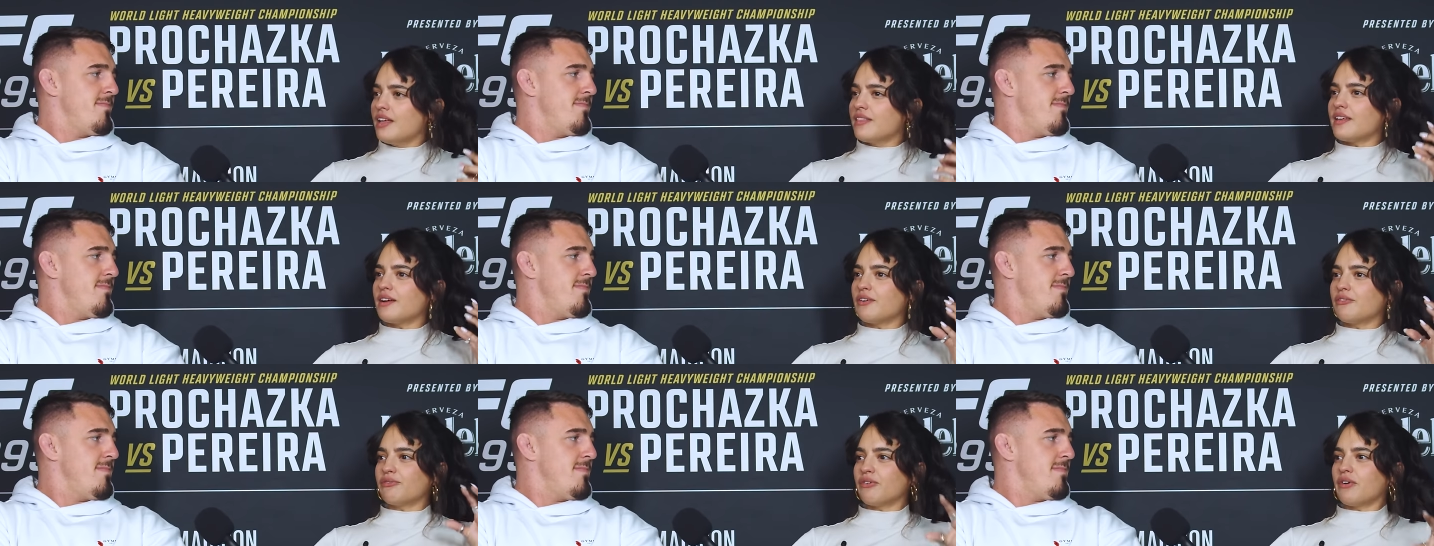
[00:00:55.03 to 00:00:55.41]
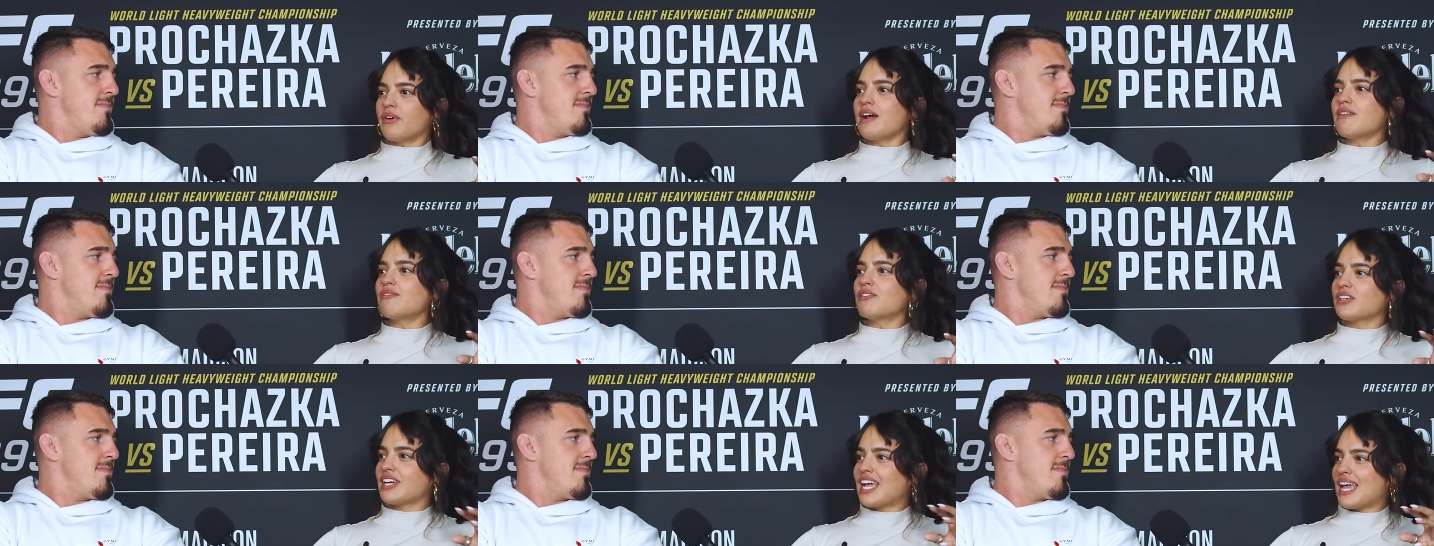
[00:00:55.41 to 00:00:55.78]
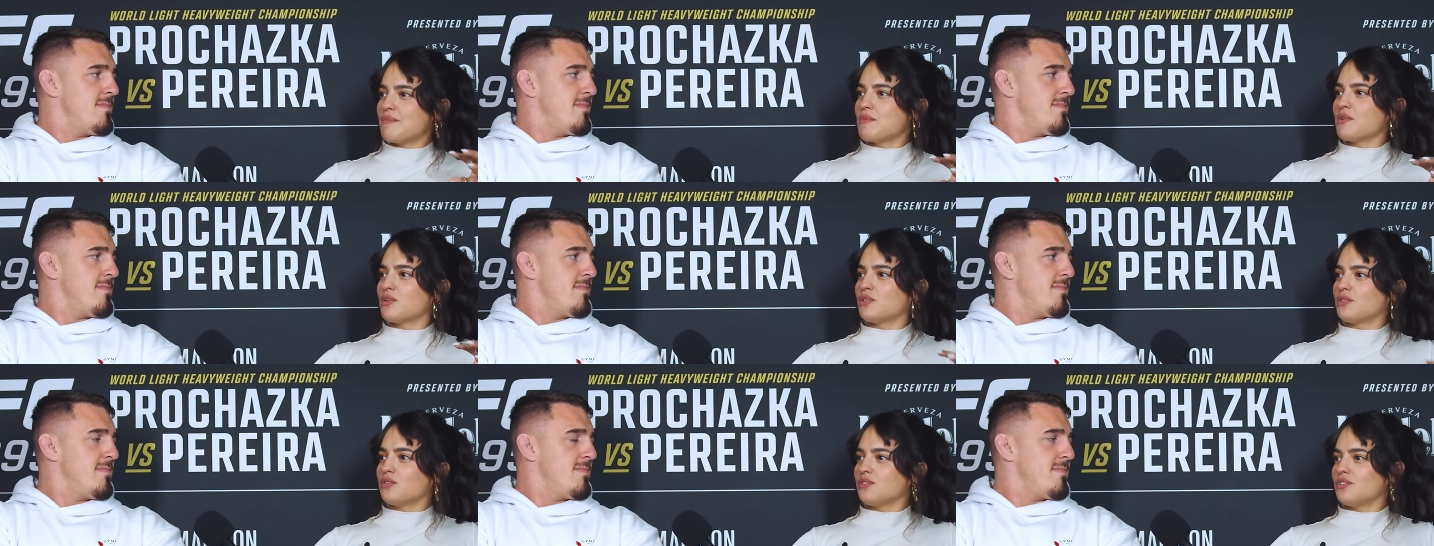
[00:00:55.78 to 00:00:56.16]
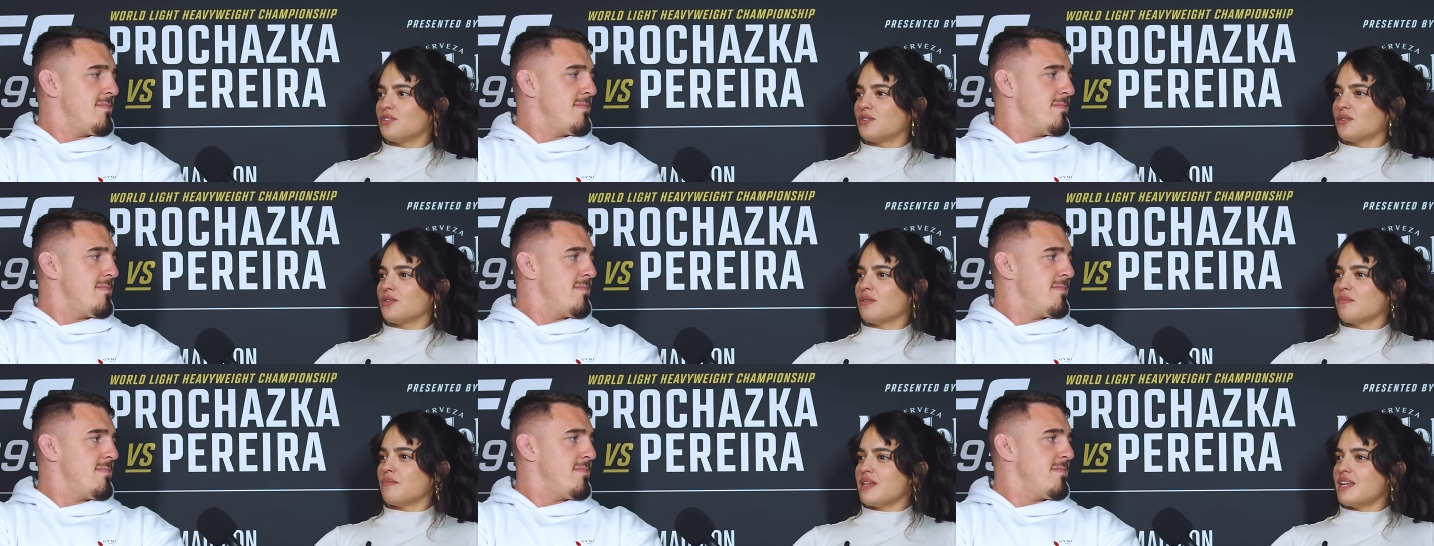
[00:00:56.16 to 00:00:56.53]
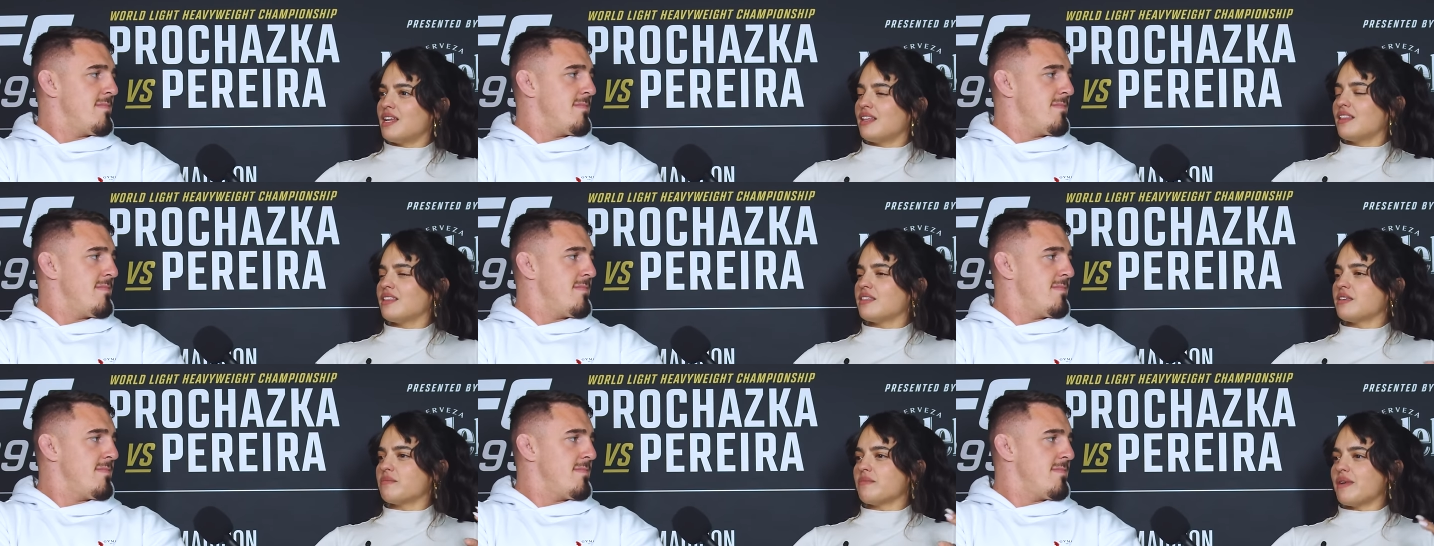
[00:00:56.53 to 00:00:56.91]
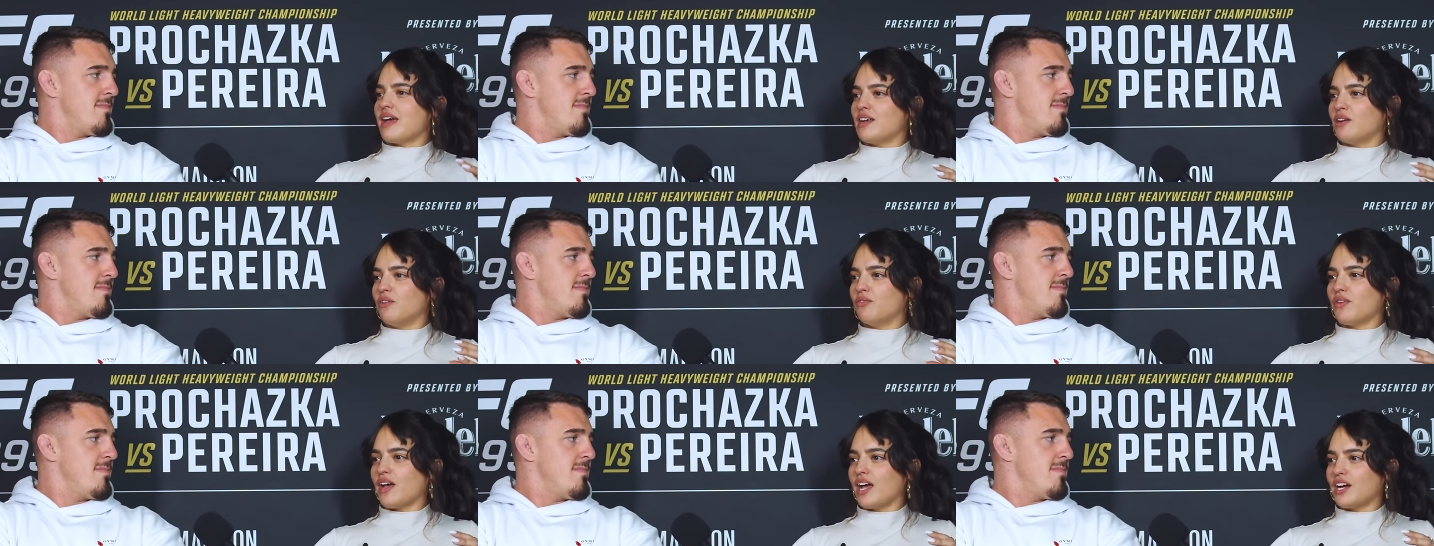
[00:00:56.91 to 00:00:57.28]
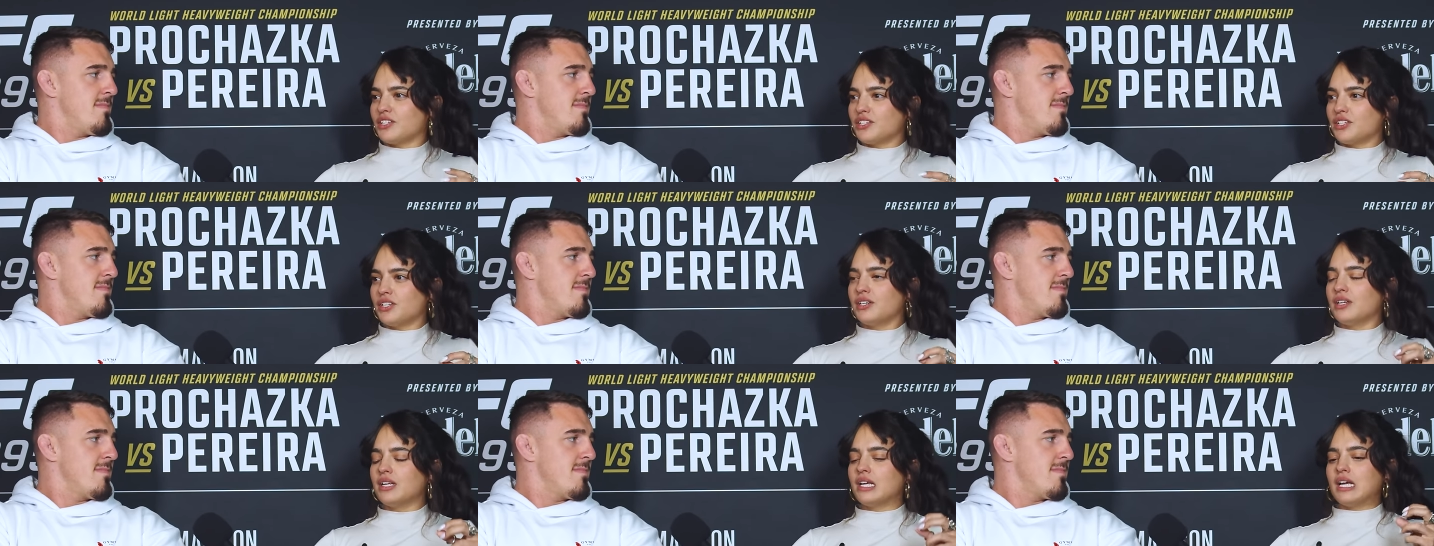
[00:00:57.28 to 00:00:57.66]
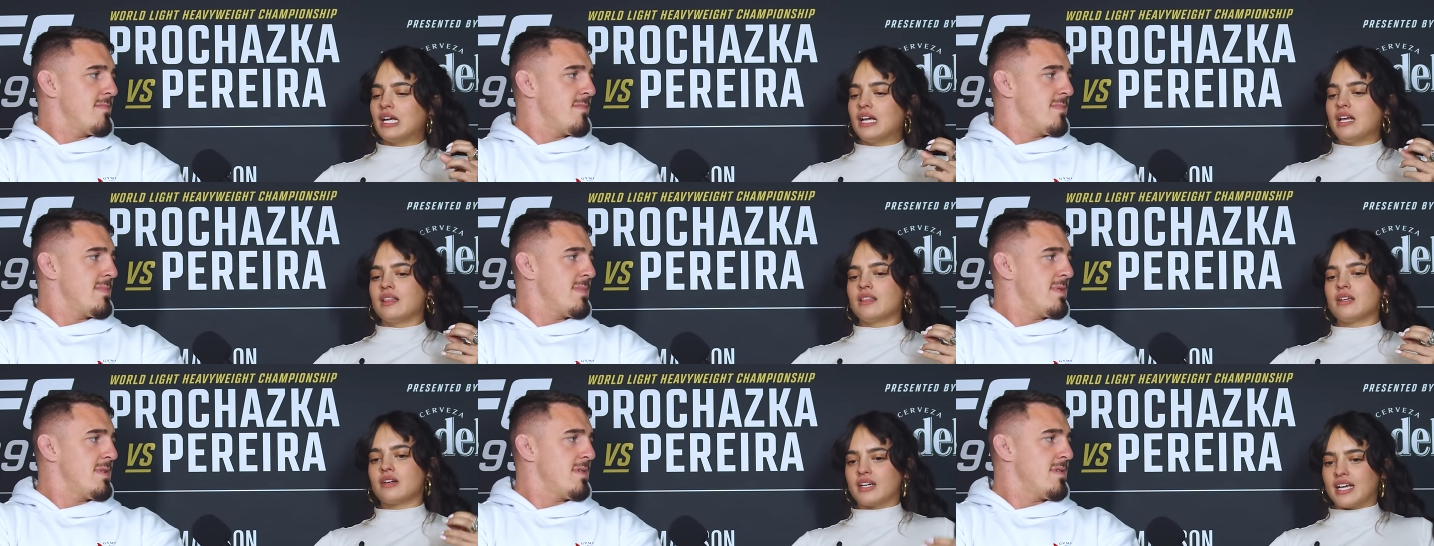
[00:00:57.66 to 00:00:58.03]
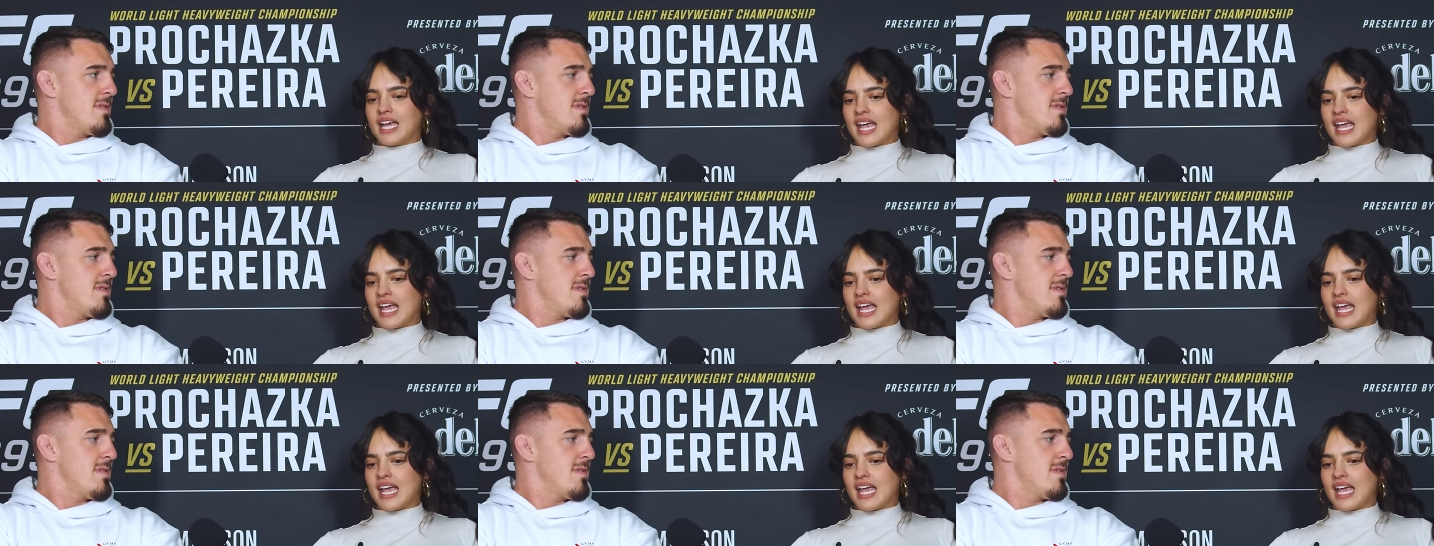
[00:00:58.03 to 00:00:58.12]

Speaker 1: They're forever chemicals. So the minute that they're manufactured, there are